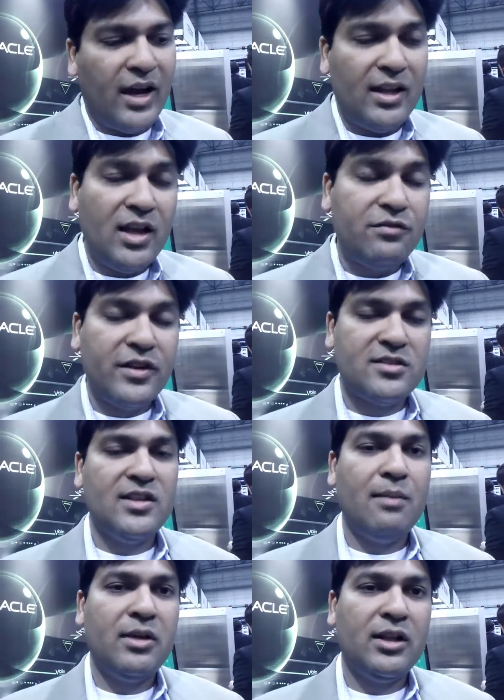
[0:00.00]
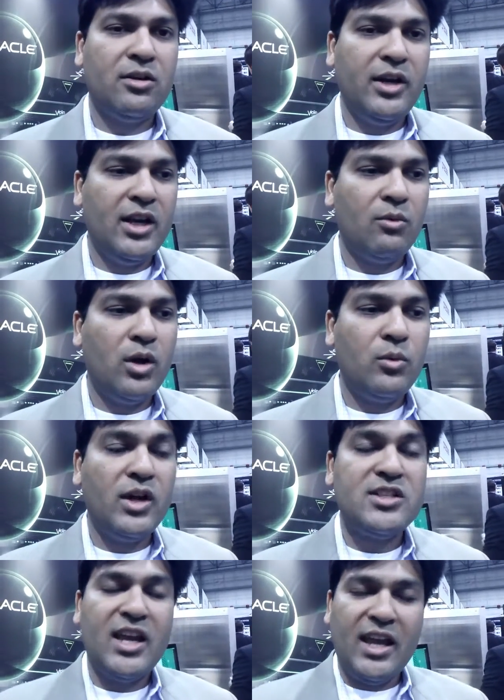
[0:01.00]
Violin fits in that middle arena where
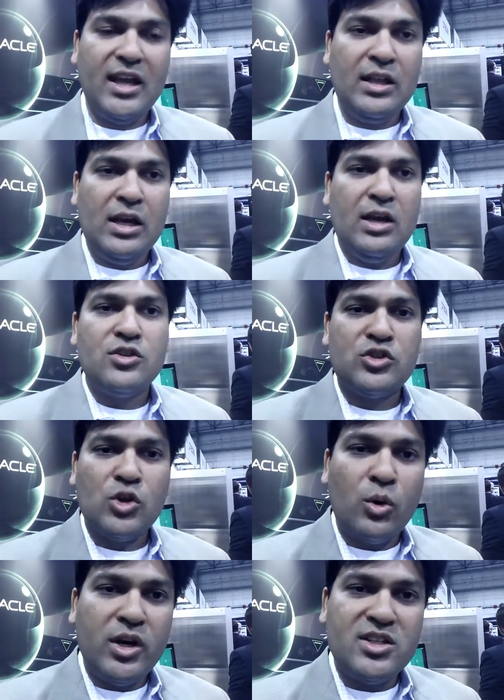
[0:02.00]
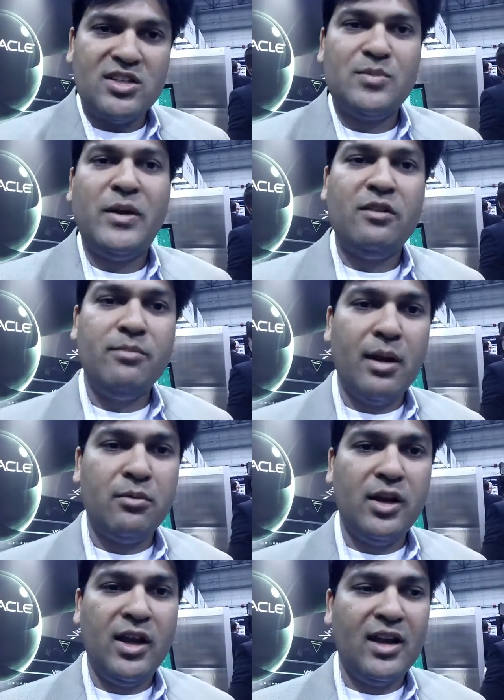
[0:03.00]
we're taking storage at the speed of
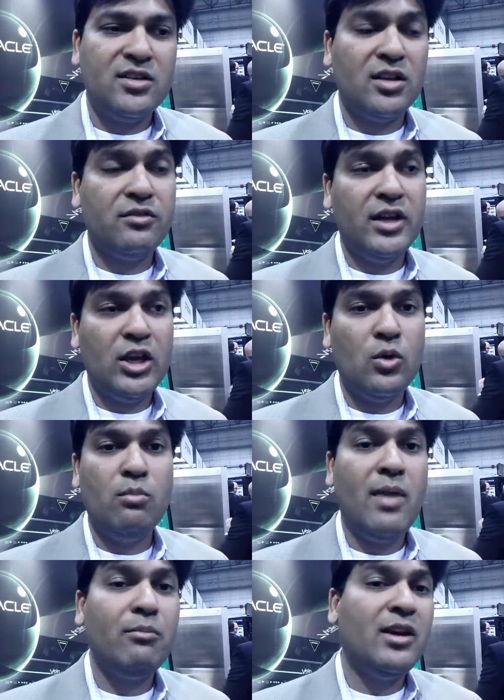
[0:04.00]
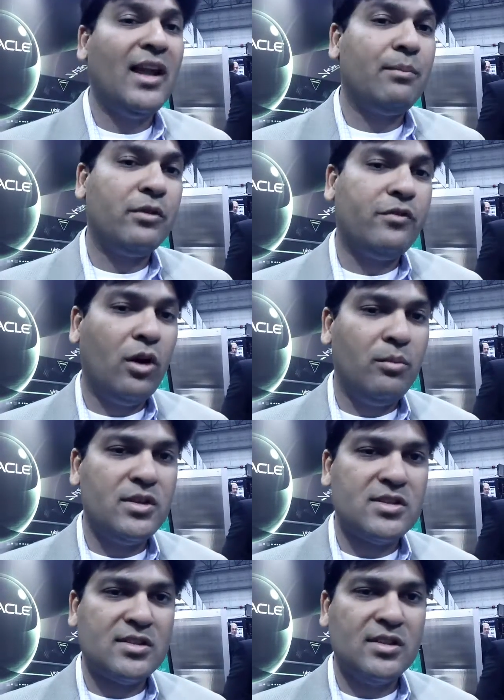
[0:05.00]
memory and delivering you memory-like
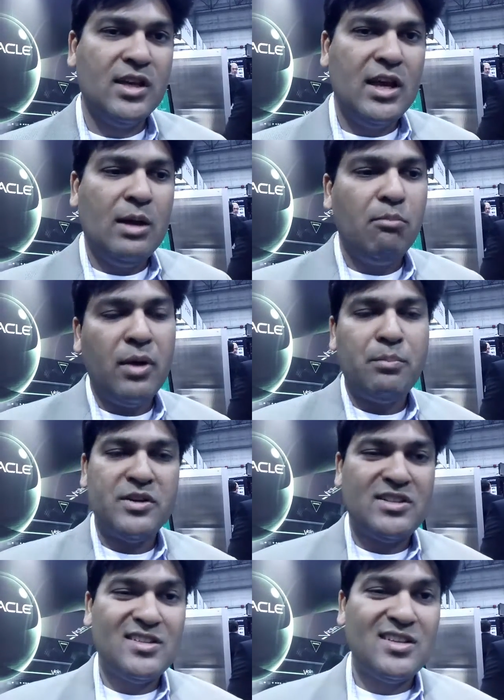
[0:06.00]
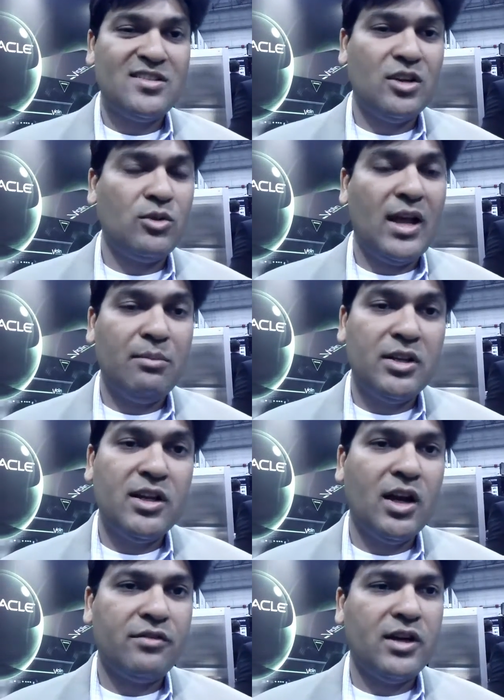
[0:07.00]
performance, but persistency and
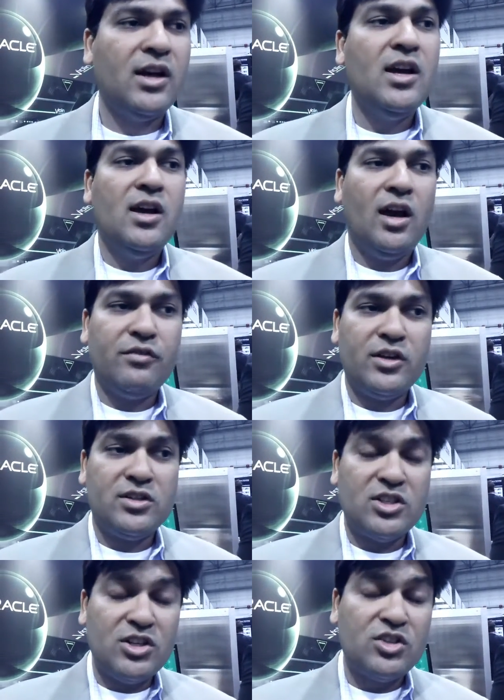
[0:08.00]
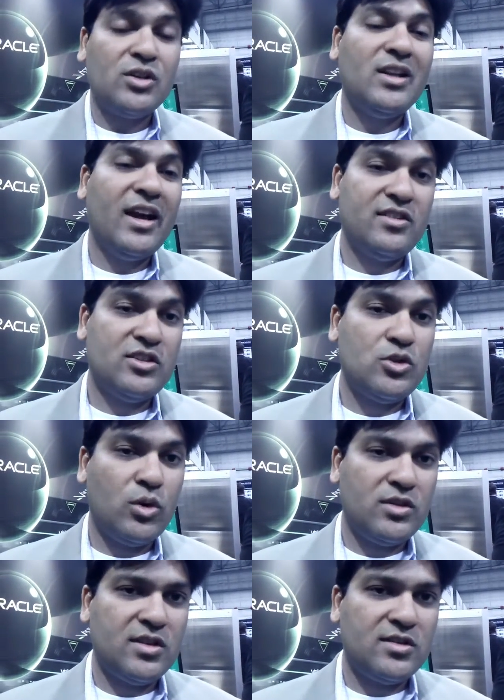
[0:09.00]
reliability of a traditional legacy
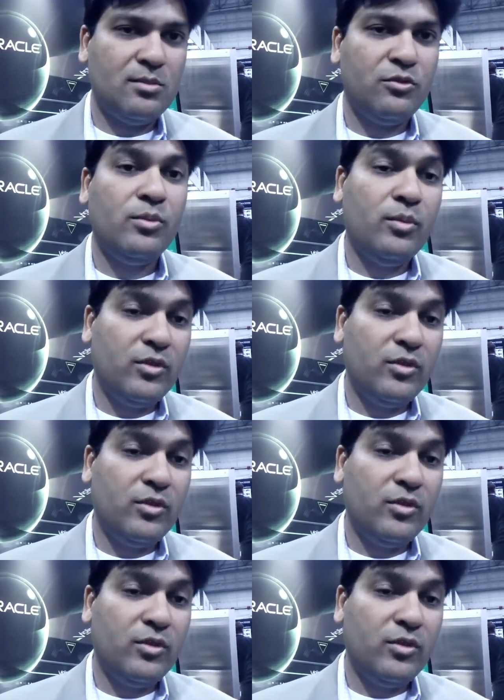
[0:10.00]
storage system,